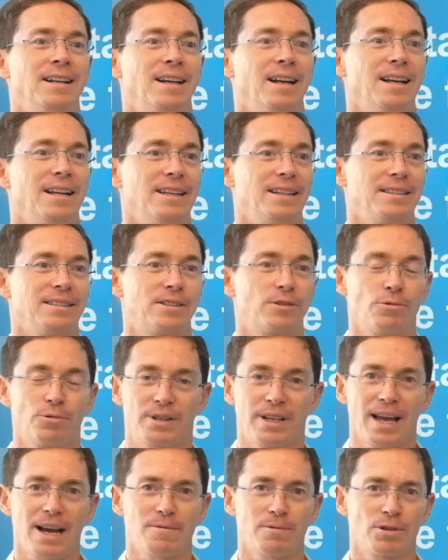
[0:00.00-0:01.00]
And
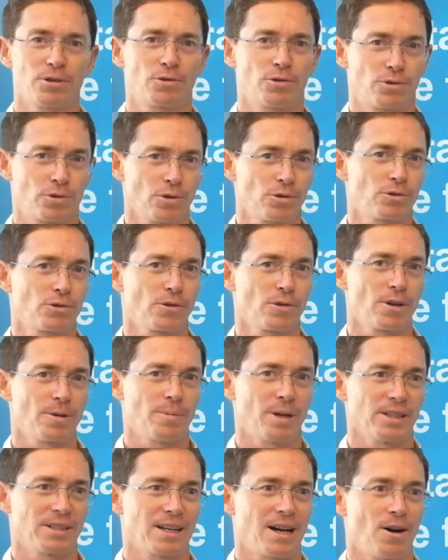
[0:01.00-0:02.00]
today I want to talk to you
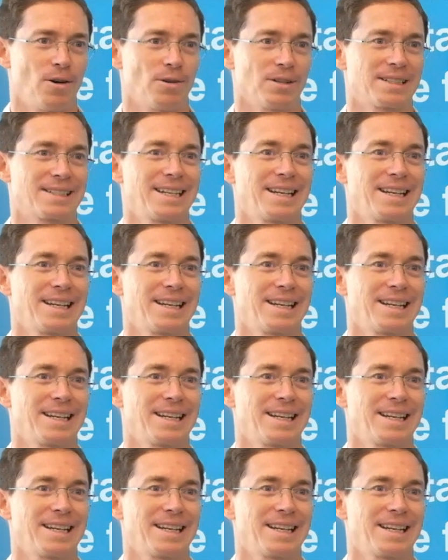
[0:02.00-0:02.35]
about our